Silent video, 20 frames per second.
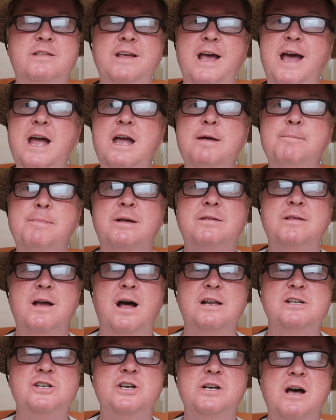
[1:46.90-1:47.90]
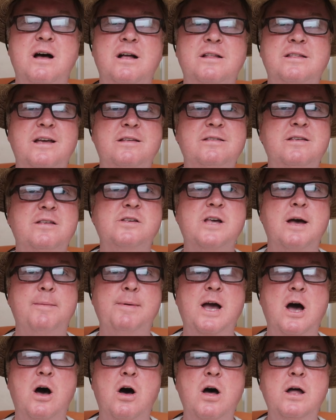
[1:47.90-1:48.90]
and say, hey, Mixology Contest is
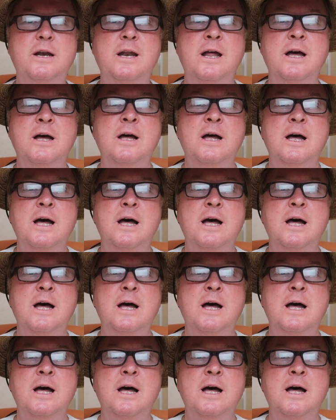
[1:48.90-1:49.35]
coming on,